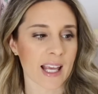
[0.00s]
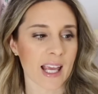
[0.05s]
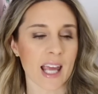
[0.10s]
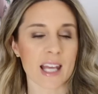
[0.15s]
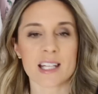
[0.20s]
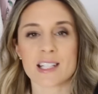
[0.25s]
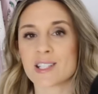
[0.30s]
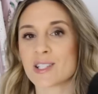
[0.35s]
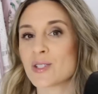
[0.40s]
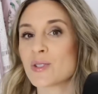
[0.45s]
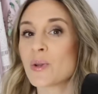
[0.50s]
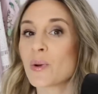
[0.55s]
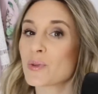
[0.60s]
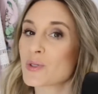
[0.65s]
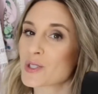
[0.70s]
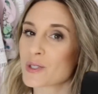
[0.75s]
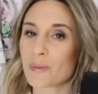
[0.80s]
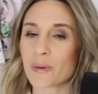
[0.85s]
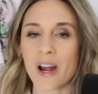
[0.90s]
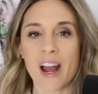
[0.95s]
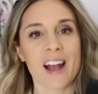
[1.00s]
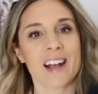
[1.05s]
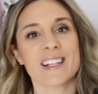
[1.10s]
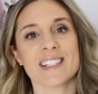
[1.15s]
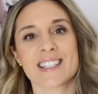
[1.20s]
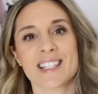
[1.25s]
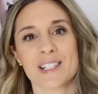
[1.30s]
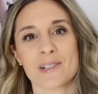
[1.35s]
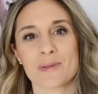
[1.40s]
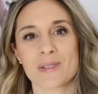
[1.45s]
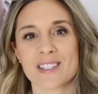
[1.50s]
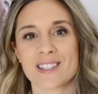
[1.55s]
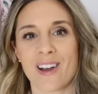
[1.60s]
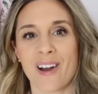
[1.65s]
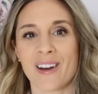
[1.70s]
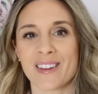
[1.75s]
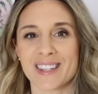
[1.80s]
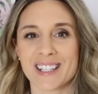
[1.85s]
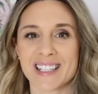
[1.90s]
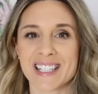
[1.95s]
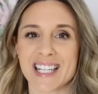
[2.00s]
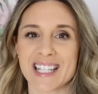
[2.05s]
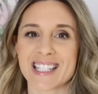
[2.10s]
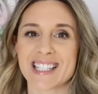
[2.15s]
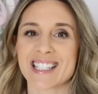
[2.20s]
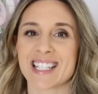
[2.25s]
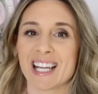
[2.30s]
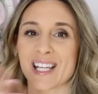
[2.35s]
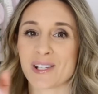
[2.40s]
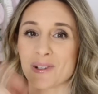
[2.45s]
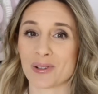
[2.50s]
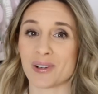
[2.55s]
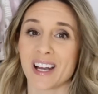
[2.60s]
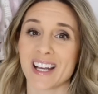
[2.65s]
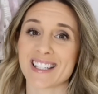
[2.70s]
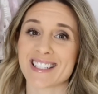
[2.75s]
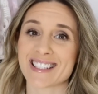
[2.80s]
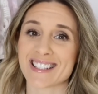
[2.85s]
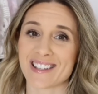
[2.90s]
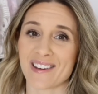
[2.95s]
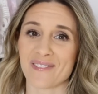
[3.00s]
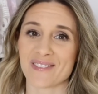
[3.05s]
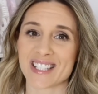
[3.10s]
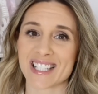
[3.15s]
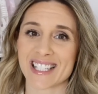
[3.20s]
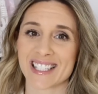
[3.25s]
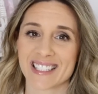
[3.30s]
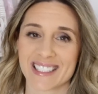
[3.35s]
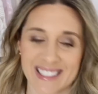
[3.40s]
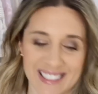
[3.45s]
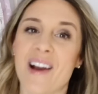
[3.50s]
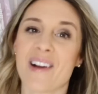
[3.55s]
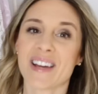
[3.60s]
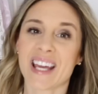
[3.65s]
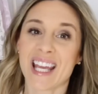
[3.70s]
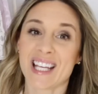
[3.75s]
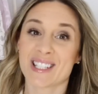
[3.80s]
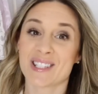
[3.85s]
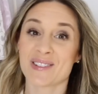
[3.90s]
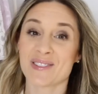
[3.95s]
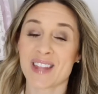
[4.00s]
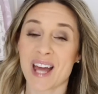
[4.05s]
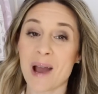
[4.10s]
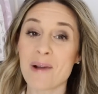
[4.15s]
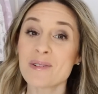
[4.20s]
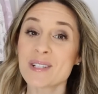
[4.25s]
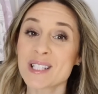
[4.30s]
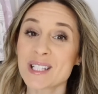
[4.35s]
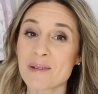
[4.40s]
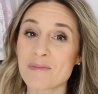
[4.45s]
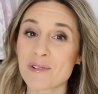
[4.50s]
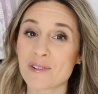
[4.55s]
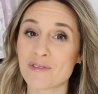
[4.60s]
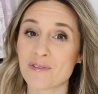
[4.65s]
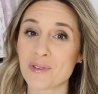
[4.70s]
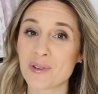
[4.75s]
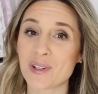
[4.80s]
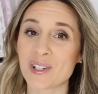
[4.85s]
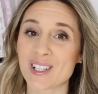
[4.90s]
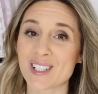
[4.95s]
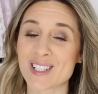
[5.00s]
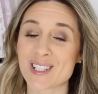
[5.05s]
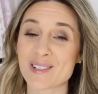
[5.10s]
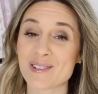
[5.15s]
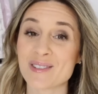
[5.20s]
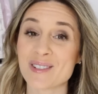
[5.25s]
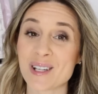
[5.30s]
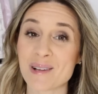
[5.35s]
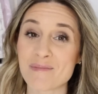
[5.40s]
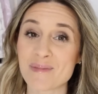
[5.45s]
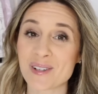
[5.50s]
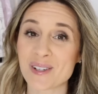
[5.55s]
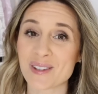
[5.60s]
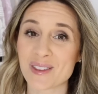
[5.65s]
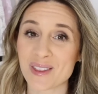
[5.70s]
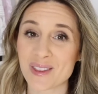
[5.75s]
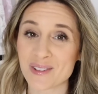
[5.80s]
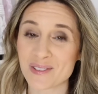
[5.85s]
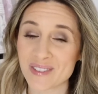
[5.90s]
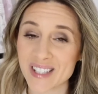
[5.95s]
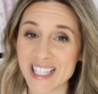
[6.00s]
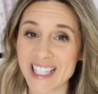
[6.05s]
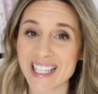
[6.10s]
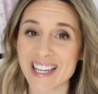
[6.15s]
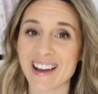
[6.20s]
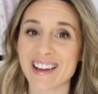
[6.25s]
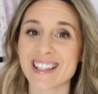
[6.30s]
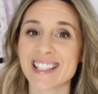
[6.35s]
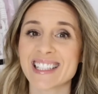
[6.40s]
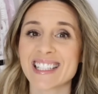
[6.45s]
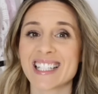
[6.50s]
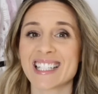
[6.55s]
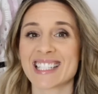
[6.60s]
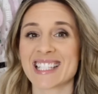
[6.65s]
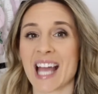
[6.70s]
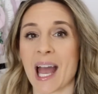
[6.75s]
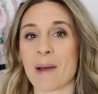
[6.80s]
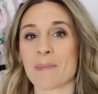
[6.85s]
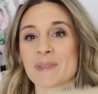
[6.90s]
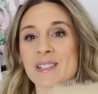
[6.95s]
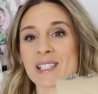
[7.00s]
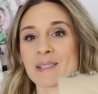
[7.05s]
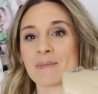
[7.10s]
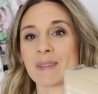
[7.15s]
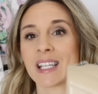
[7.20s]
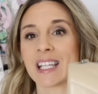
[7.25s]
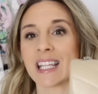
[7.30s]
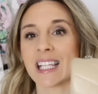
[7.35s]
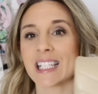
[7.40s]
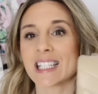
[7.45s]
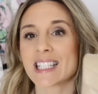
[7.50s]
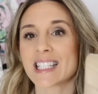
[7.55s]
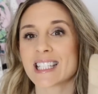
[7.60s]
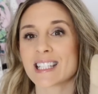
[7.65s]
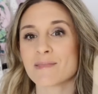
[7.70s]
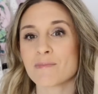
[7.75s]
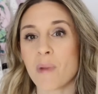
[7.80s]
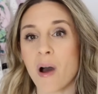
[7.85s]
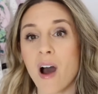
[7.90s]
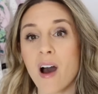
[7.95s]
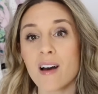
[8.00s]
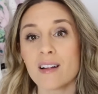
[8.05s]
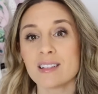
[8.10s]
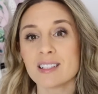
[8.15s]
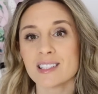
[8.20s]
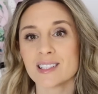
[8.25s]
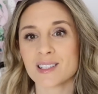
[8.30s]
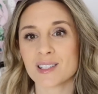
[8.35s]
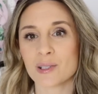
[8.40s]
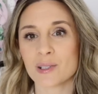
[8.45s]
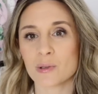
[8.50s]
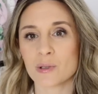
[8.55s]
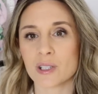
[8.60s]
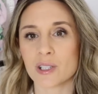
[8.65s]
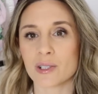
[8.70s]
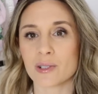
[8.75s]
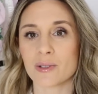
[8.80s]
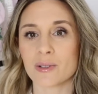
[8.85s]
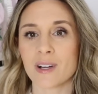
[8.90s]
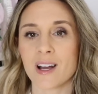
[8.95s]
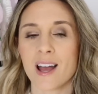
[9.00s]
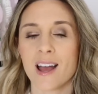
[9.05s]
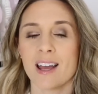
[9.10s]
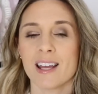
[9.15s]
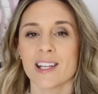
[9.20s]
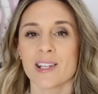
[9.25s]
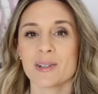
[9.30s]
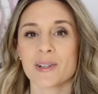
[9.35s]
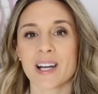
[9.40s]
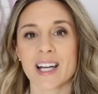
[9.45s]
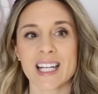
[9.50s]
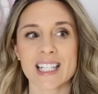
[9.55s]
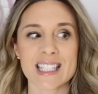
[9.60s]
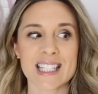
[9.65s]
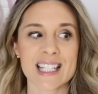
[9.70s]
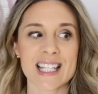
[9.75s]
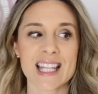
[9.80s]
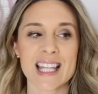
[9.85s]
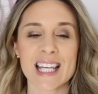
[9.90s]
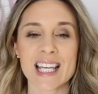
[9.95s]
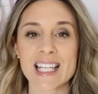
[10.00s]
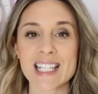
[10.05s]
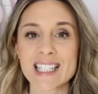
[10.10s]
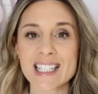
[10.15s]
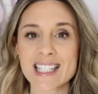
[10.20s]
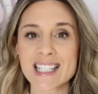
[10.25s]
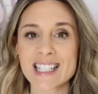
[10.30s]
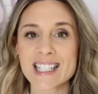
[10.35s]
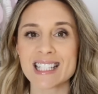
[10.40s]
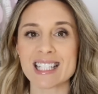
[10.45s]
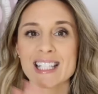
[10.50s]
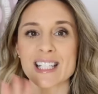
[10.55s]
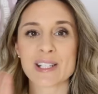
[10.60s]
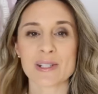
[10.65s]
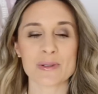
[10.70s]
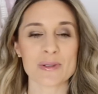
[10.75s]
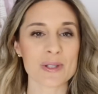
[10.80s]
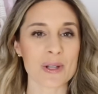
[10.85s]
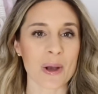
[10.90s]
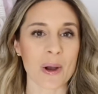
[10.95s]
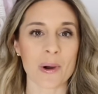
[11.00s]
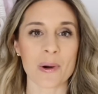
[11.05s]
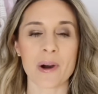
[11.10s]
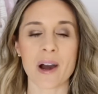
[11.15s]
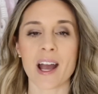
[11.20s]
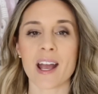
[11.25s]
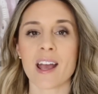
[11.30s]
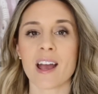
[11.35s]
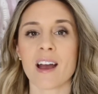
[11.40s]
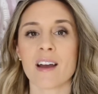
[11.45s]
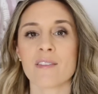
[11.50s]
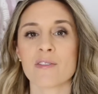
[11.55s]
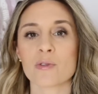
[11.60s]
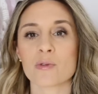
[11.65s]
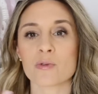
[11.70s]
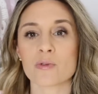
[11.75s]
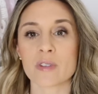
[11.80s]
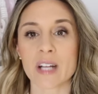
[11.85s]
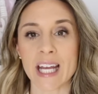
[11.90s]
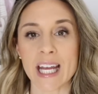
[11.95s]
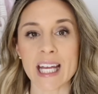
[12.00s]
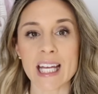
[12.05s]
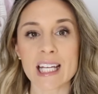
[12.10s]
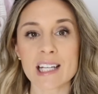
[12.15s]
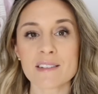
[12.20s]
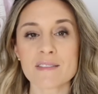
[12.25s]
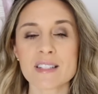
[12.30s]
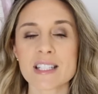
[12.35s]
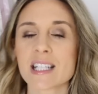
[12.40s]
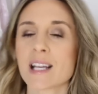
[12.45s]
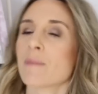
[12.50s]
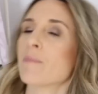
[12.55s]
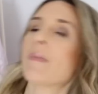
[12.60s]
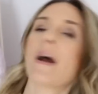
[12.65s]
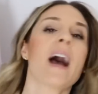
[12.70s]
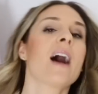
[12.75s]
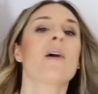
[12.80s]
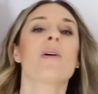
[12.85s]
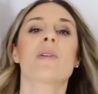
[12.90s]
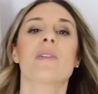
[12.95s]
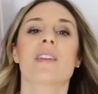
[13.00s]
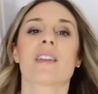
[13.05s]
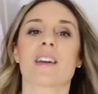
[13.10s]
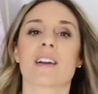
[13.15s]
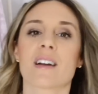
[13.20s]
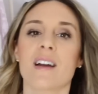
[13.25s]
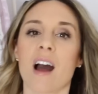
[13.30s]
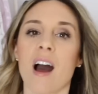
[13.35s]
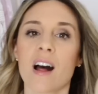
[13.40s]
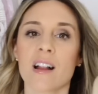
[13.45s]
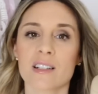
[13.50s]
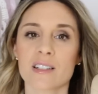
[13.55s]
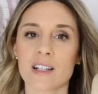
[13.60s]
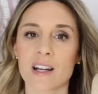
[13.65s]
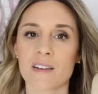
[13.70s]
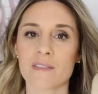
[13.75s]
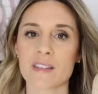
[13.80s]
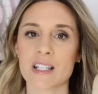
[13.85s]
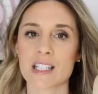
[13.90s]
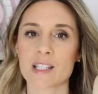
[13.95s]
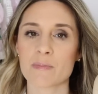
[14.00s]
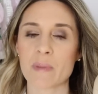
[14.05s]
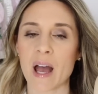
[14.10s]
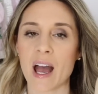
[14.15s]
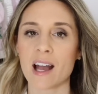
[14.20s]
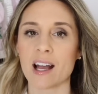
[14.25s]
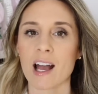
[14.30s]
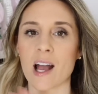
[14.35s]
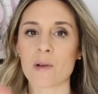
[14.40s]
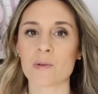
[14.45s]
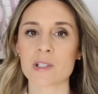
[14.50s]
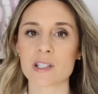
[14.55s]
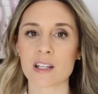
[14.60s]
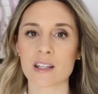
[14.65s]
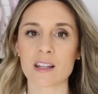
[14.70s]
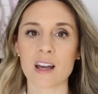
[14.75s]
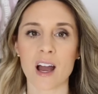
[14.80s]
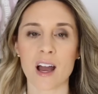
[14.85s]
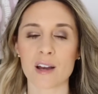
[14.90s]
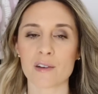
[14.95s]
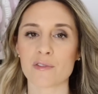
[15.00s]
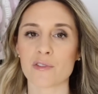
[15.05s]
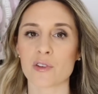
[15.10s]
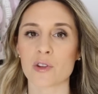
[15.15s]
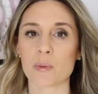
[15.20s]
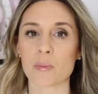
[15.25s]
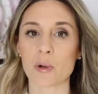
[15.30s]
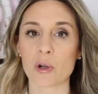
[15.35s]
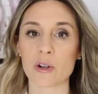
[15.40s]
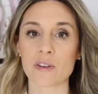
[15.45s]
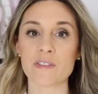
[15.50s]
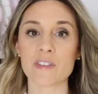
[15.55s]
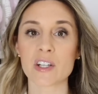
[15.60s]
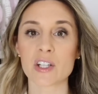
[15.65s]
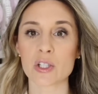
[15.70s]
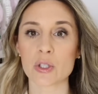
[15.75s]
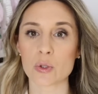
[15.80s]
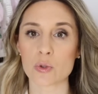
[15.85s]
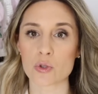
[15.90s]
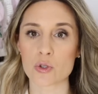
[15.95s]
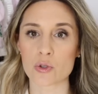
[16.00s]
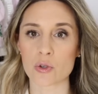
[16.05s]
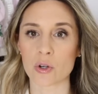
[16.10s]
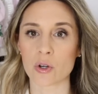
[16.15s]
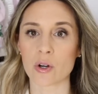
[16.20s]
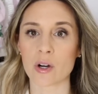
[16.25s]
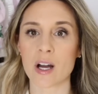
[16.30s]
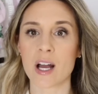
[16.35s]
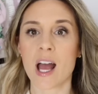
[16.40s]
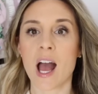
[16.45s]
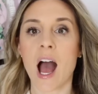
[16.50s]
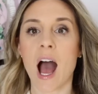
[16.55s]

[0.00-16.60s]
and it's no surprise that it was on the list and you guys loved it. Okay, so that was number four. So number three on the list happened to be the small Loulou. You guys, this, you know, I have raved about the color of this bag. I was on the hunt for the perfect neutral.